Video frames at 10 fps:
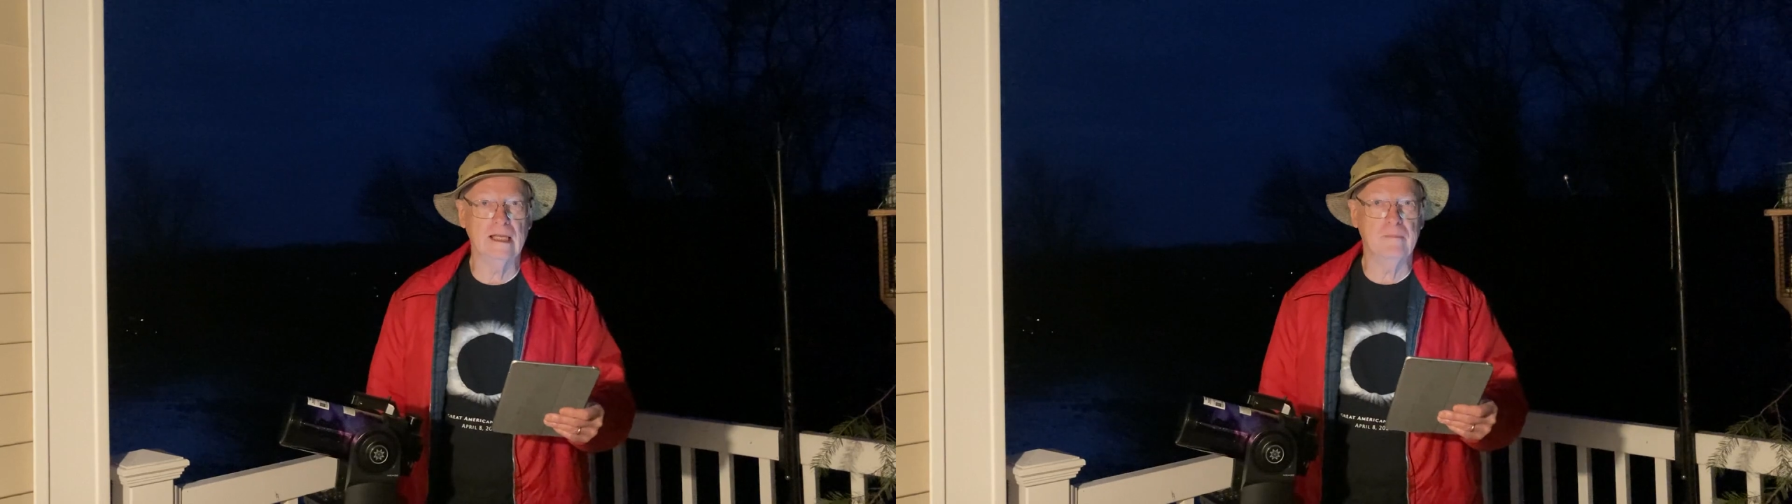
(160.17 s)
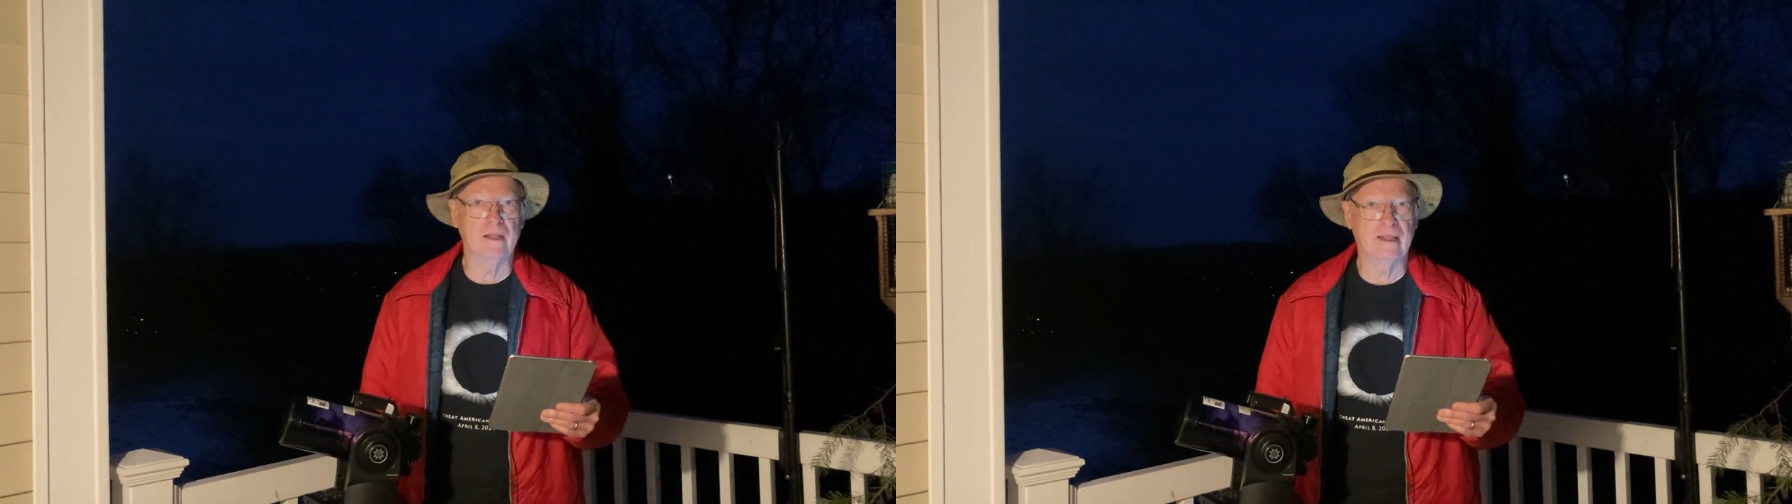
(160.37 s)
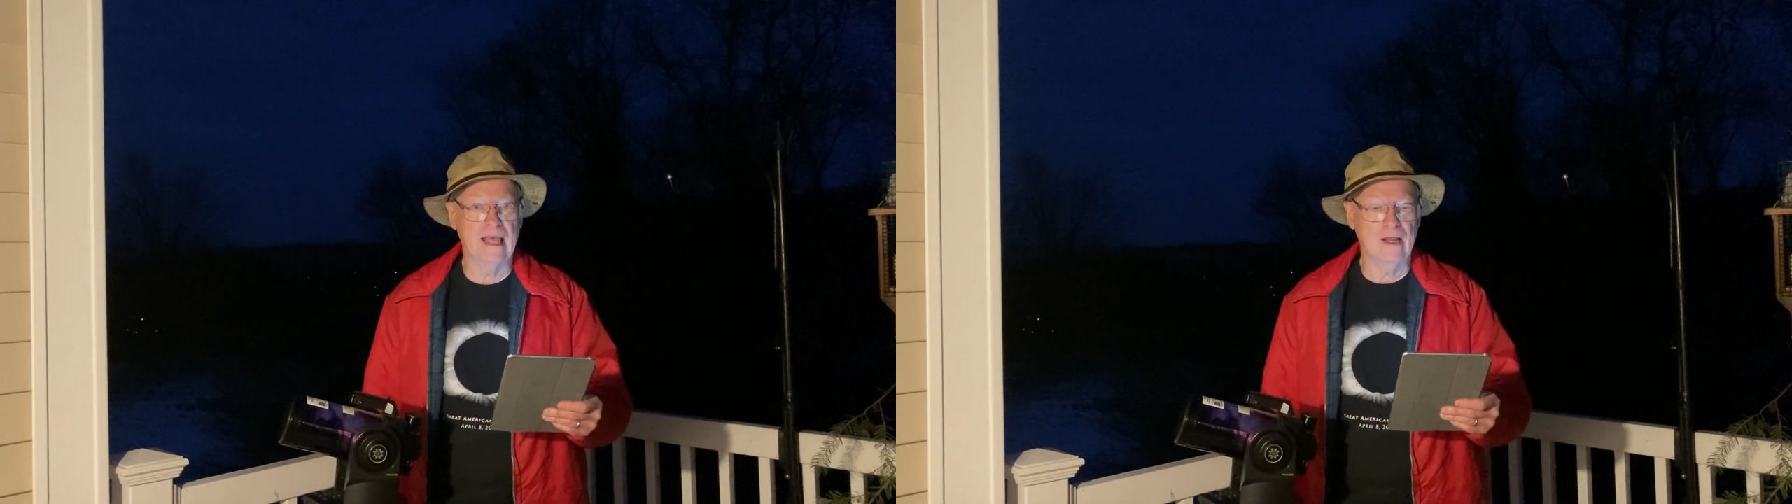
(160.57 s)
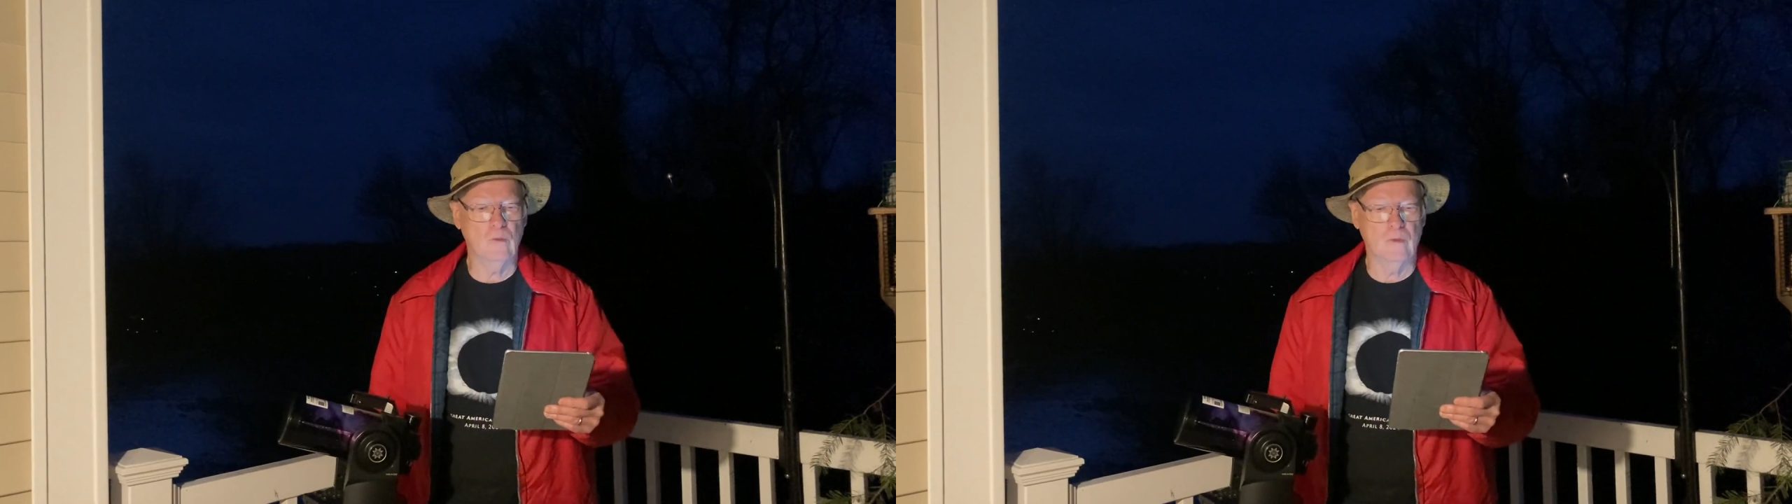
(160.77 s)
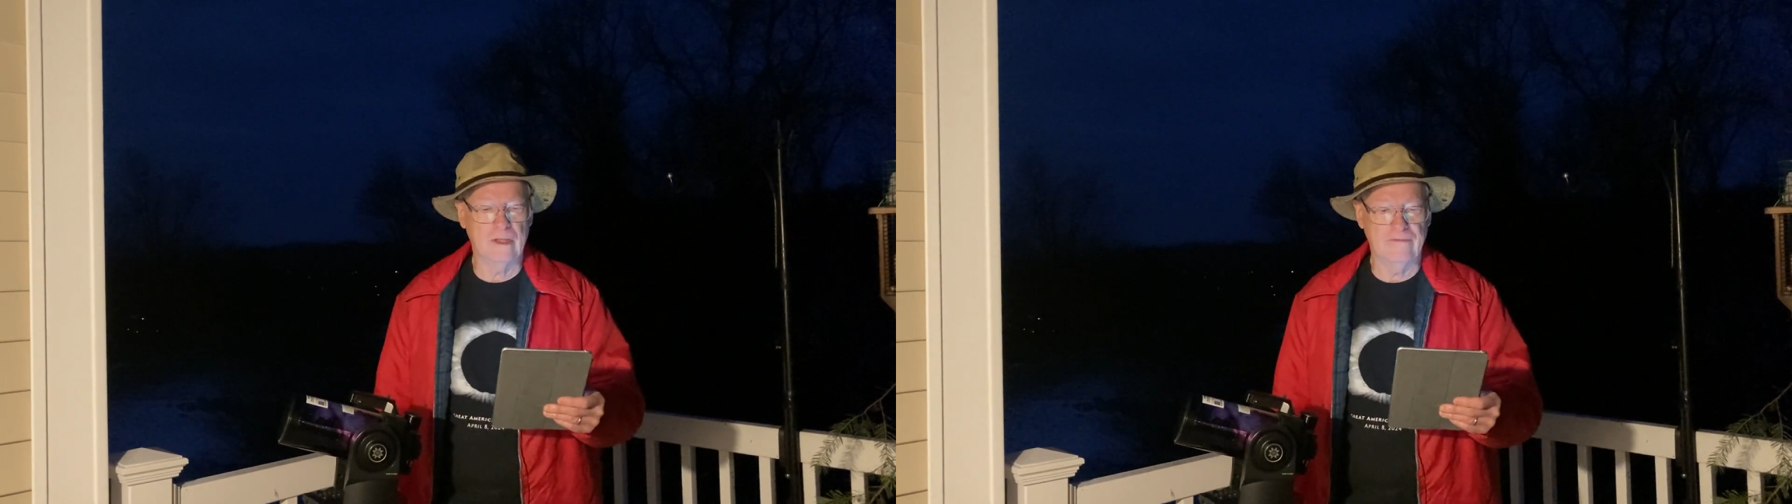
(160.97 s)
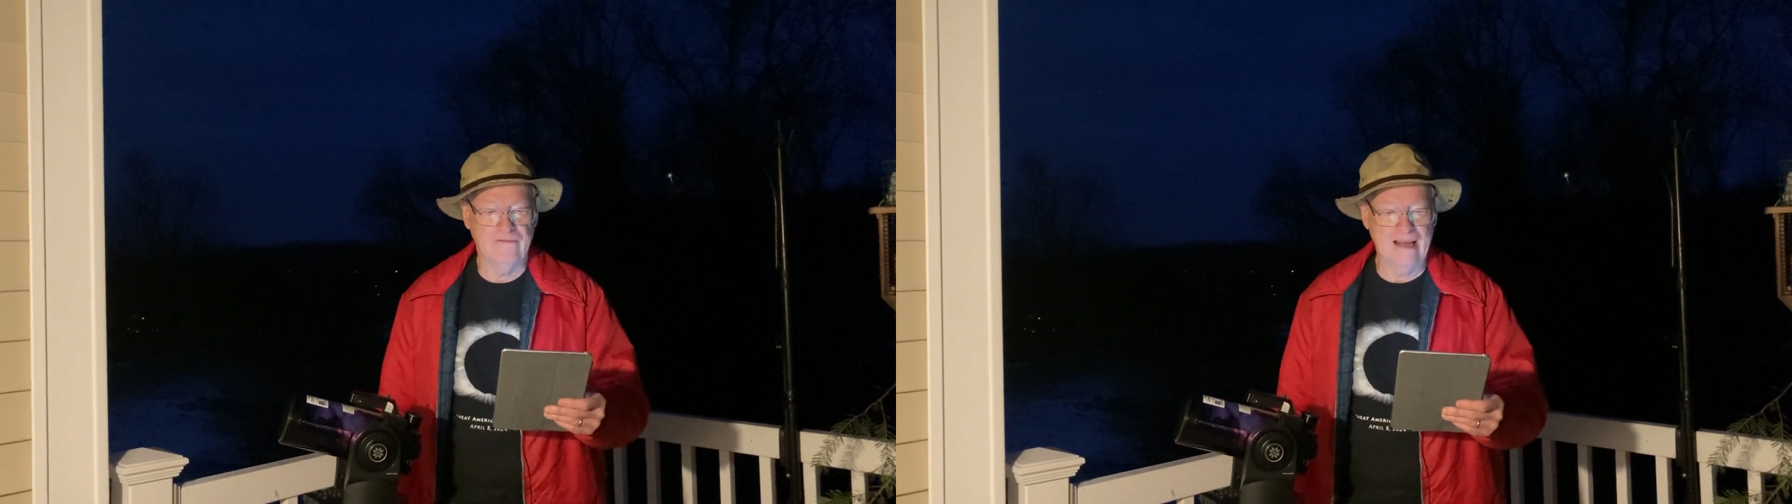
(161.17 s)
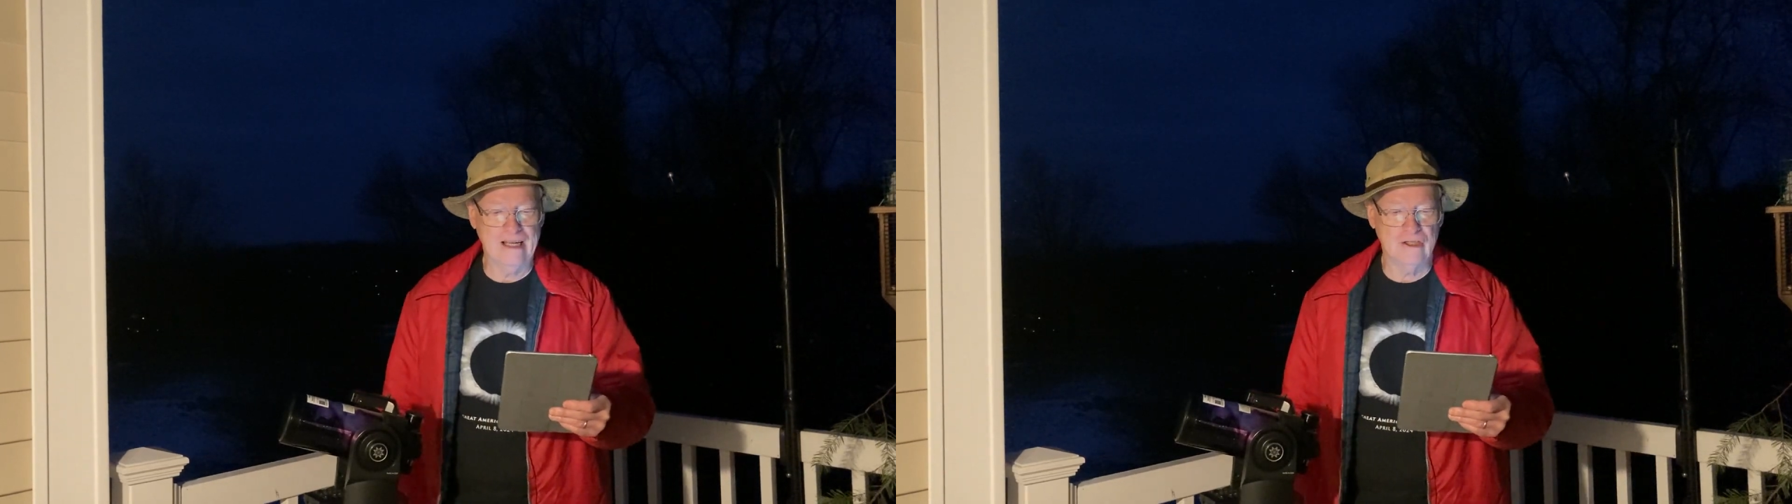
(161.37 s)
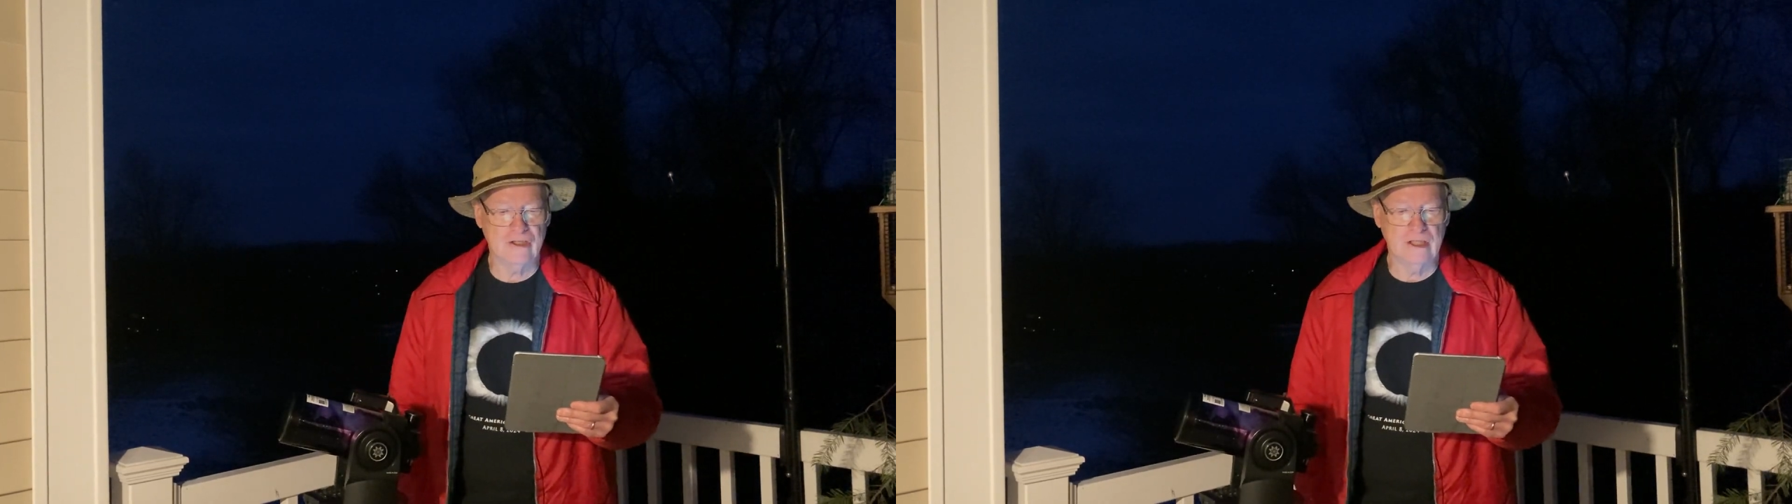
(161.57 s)
but then with a
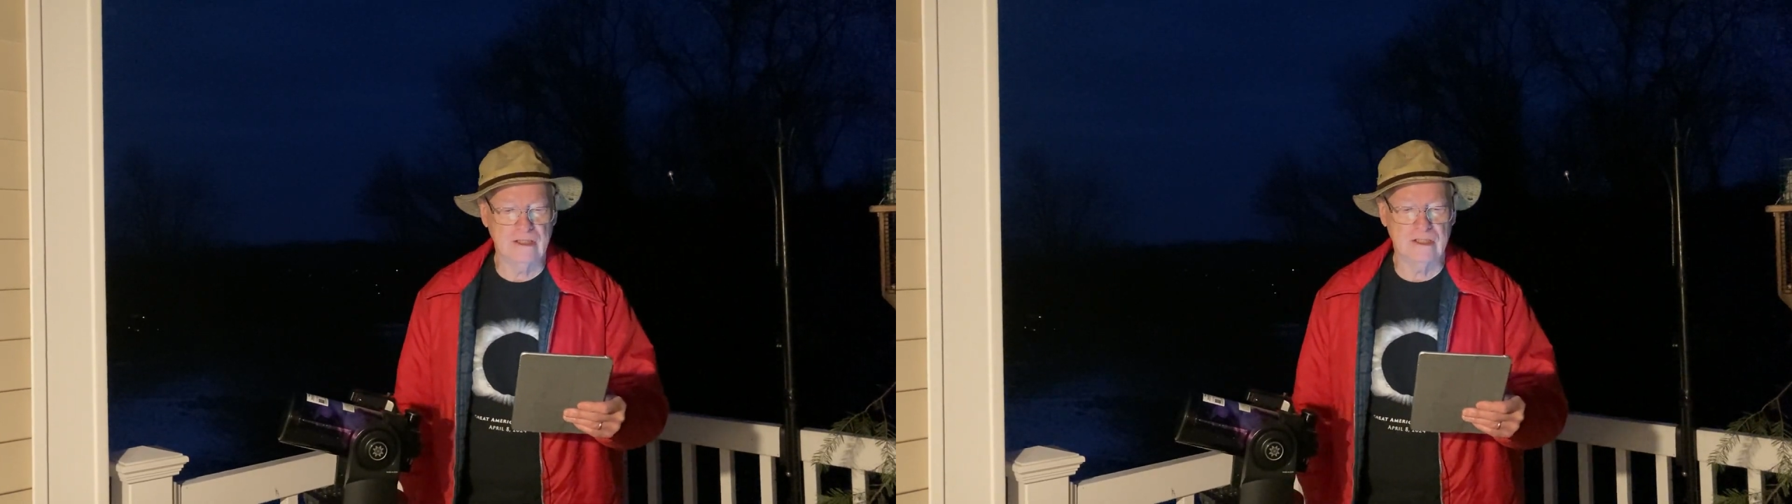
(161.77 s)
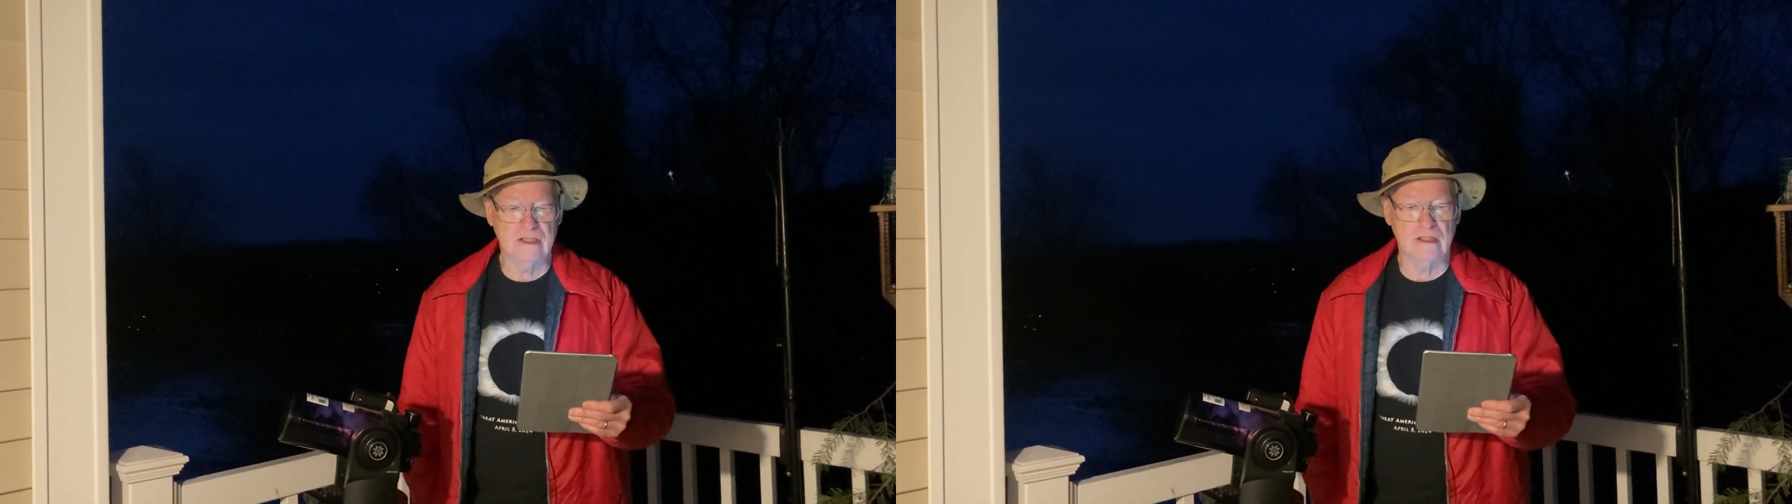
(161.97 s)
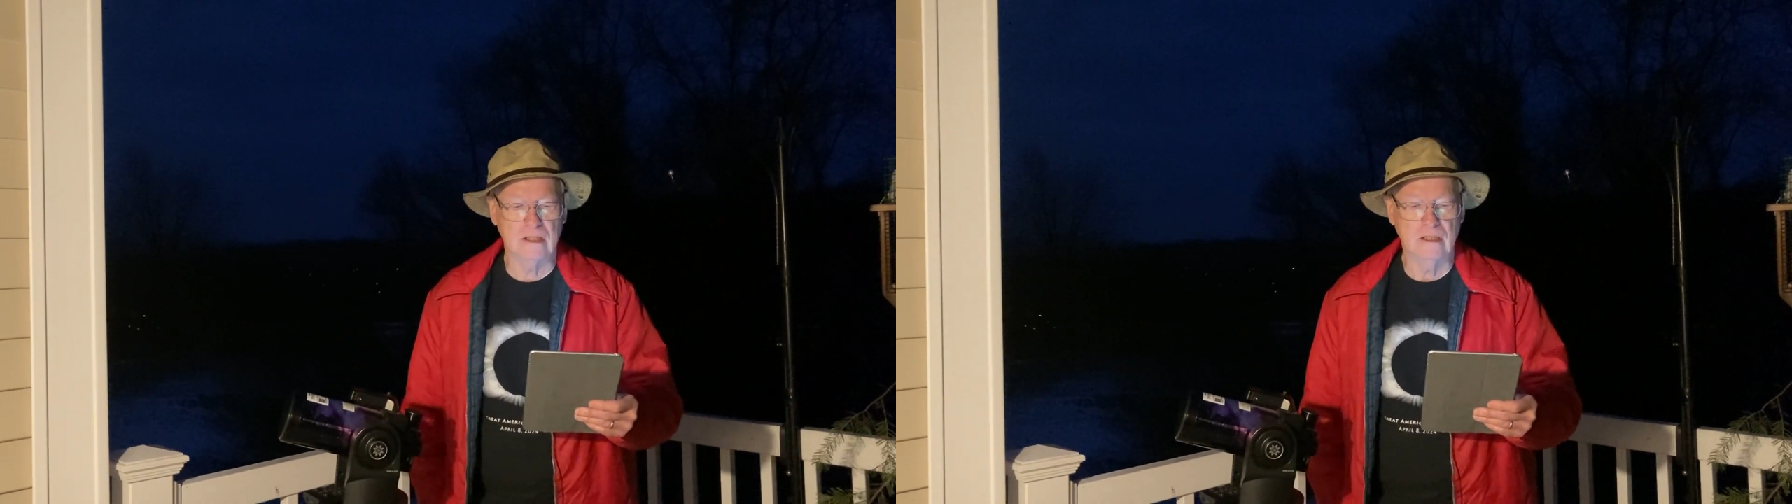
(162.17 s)
vengeance,